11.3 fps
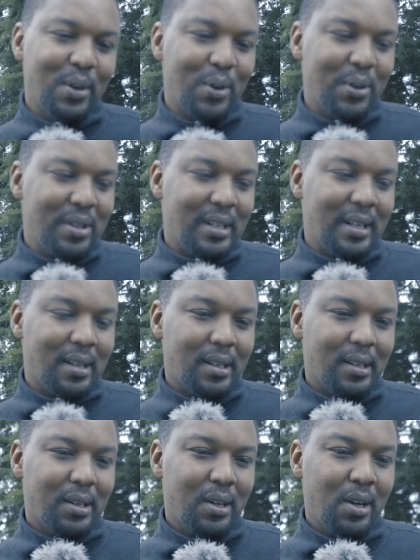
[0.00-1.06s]

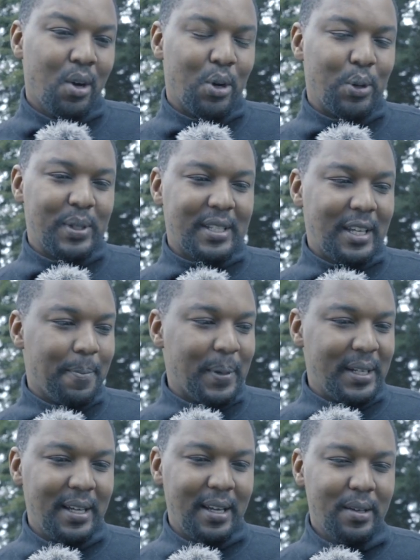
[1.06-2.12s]
or we skip a
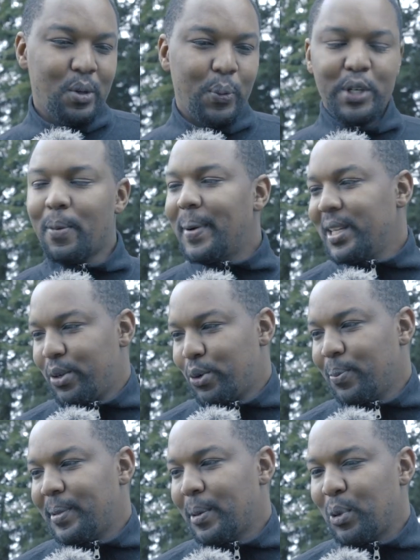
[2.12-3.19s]
day, we normally
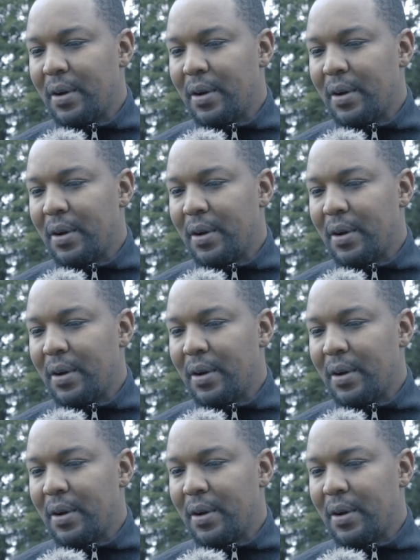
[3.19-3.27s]
groom them.